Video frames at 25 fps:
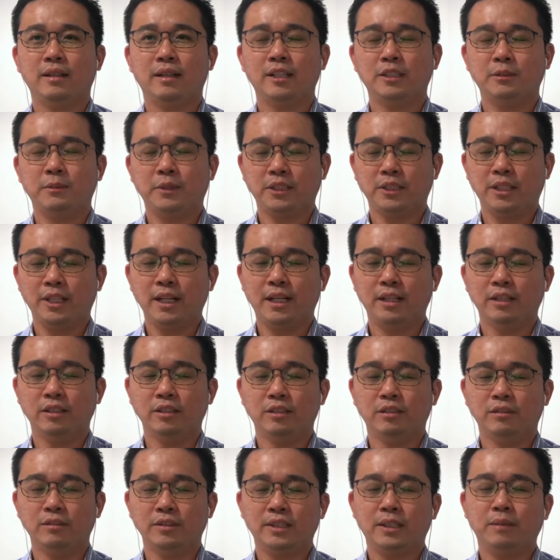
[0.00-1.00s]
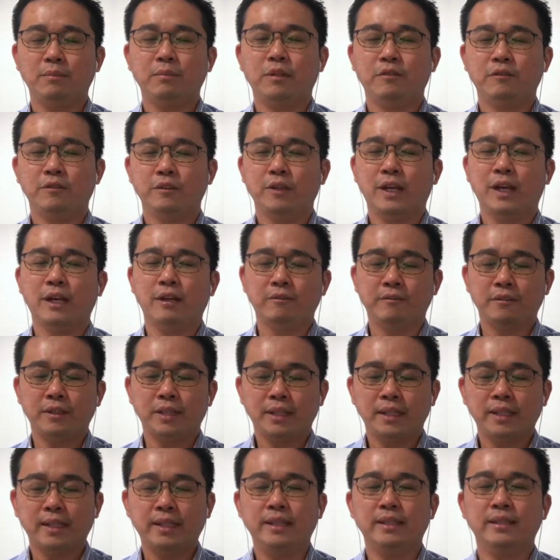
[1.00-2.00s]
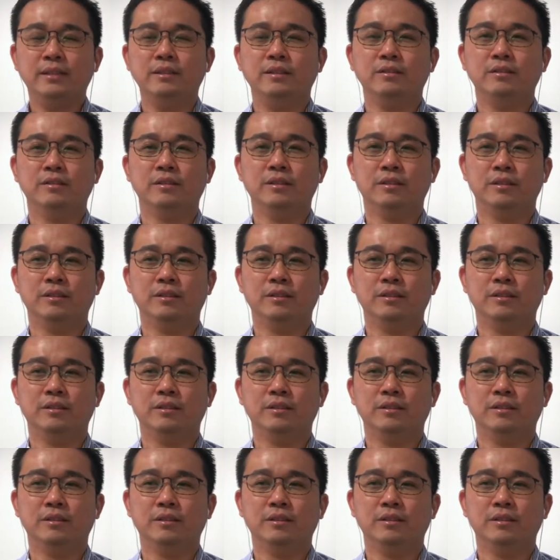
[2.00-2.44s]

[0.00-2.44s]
Especially I know some of you have kids,